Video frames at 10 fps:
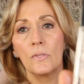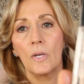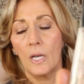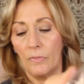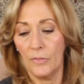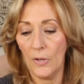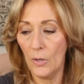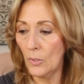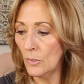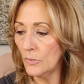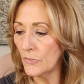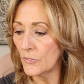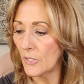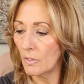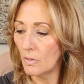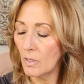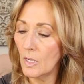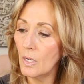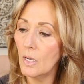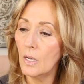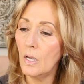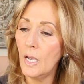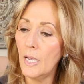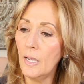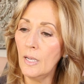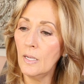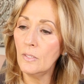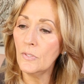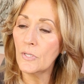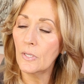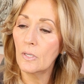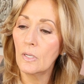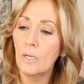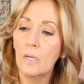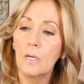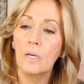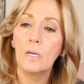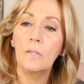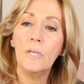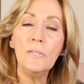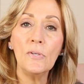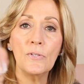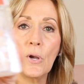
So I got those. And these are